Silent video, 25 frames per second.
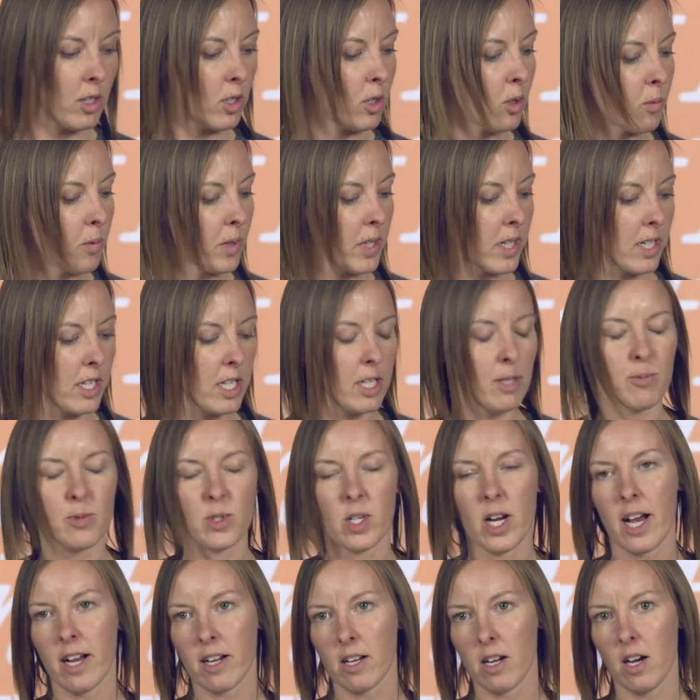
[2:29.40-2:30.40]
you'll want to keep
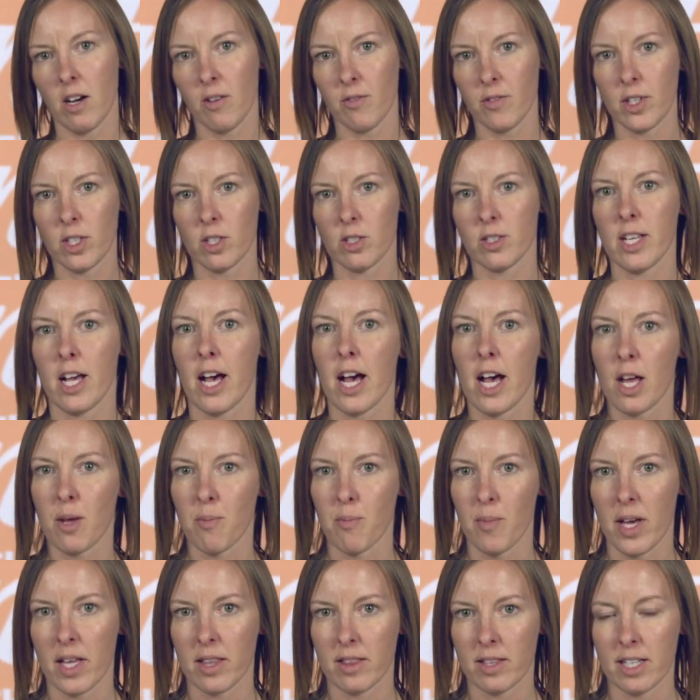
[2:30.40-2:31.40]
track of their time
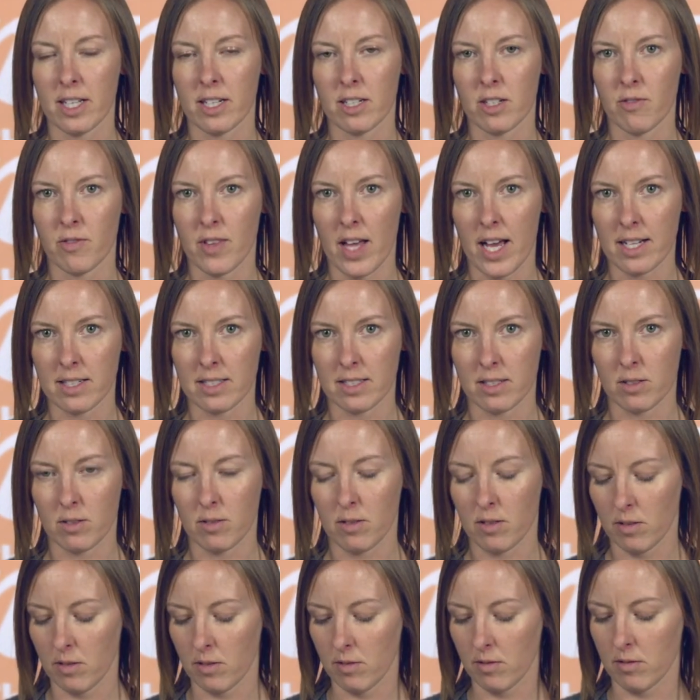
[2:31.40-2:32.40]
at the end of that
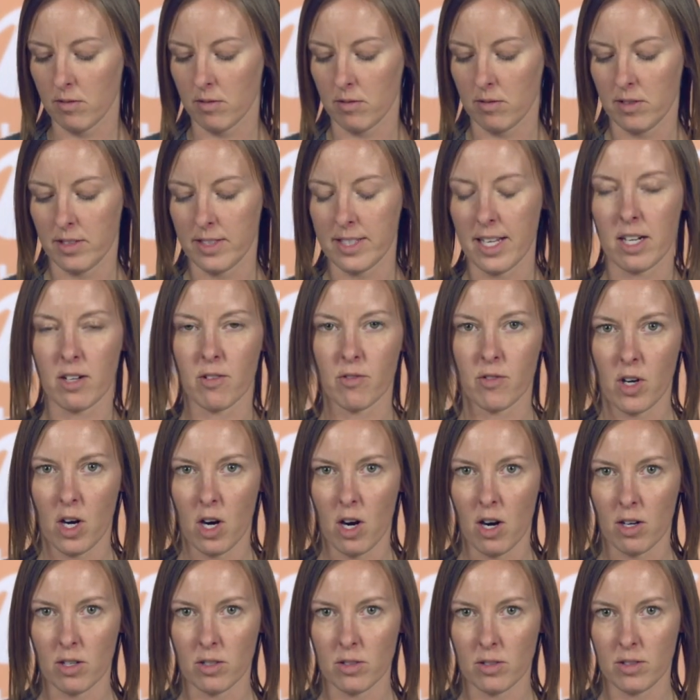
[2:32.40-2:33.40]
set of
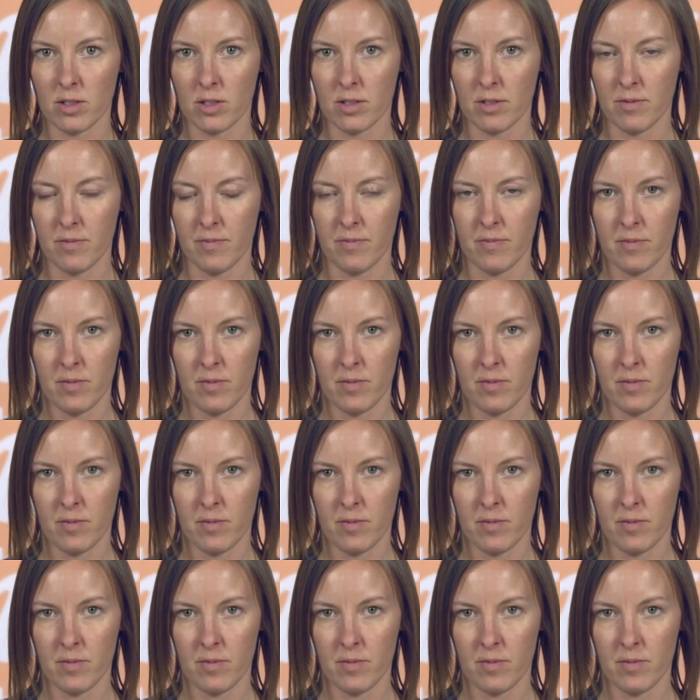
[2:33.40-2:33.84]
cards.